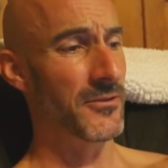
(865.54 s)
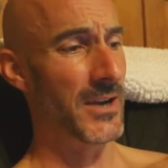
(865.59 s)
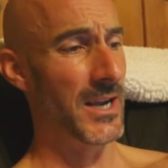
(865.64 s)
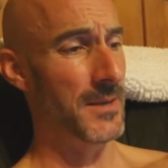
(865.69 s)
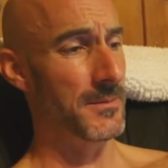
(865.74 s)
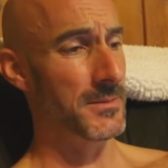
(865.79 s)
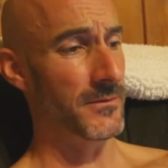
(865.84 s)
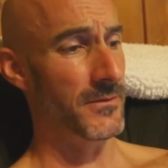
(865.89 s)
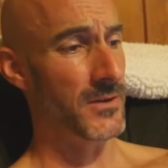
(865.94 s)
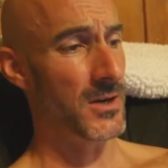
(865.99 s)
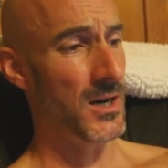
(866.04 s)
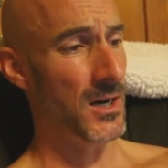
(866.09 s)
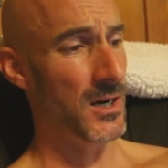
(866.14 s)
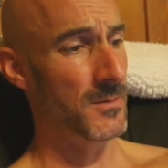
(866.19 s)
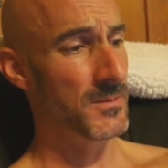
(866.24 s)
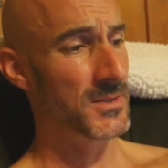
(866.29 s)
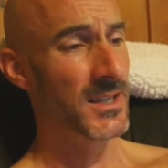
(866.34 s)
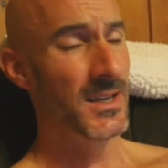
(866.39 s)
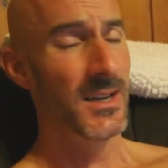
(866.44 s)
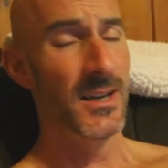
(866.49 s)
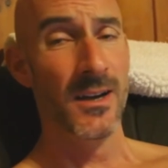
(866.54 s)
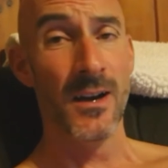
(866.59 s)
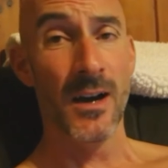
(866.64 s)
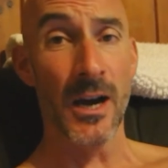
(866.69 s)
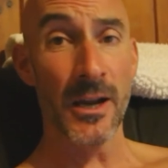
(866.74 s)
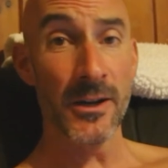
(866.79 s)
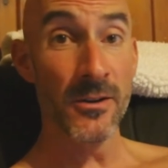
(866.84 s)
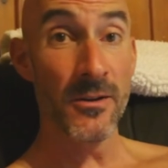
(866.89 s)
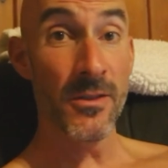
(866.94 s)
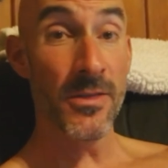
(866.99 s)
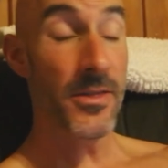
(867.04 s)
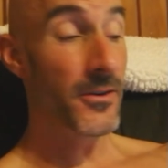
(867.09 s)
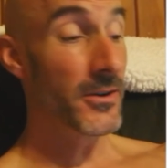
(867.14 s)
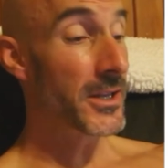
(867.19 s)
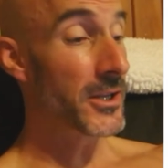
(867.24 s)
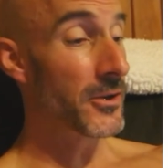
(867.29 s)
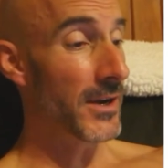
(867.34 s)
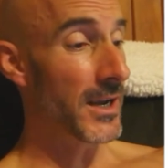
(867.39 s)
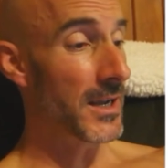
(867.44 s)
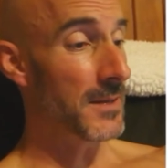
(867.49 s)
grams of carbs,
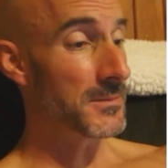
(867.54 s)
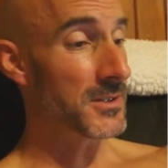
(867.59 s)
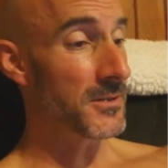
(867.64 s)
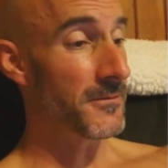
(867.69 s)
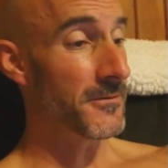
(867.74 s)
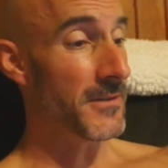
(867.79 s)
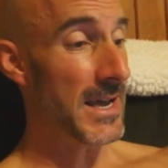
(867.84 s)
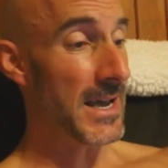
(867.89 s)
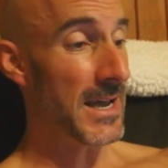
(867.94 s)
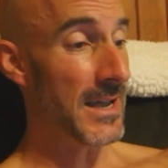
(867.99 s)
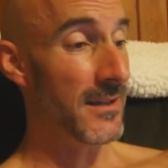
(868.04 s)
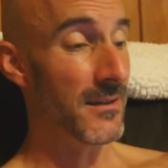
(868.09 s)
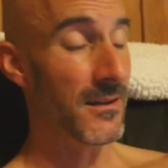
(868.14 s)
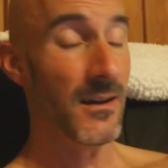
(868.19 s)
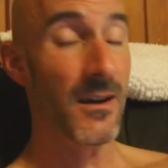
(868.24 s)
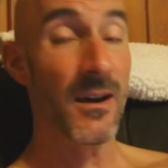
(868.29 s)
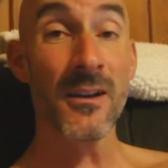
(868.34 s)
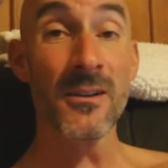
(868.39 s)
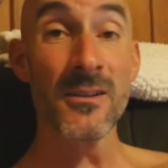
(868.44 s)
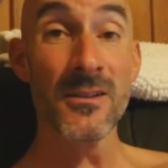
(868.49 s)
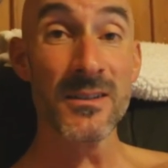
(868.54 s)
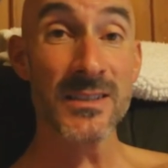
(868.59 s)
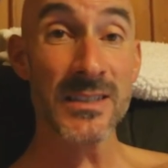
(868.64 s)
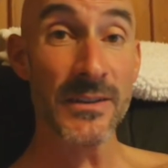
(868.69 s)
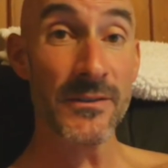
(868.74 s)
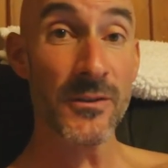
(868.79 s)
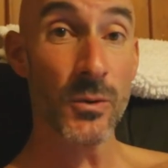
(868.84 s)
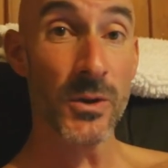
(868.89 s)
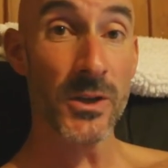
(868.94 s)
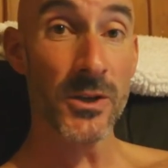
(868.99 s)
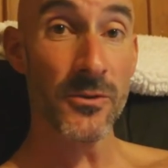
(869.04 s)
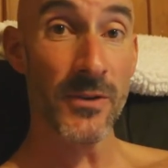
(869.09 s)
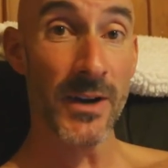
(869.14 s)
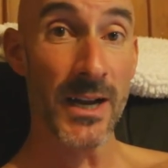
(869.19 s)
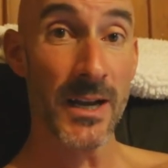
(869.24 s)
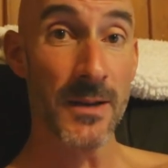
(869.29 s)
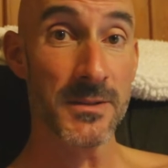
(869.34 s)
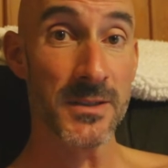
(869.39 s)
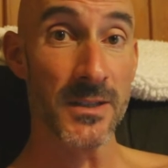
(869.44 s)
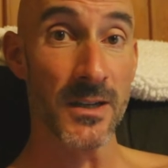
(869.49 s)
130 grams of fat, 171
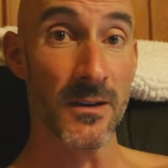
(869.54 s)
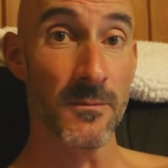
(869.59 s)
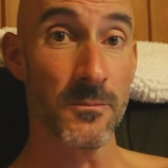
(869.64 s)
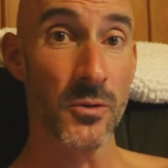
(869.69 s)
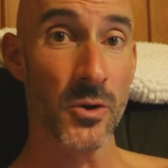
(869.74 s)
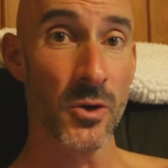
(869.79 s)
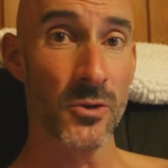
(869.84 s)
grams of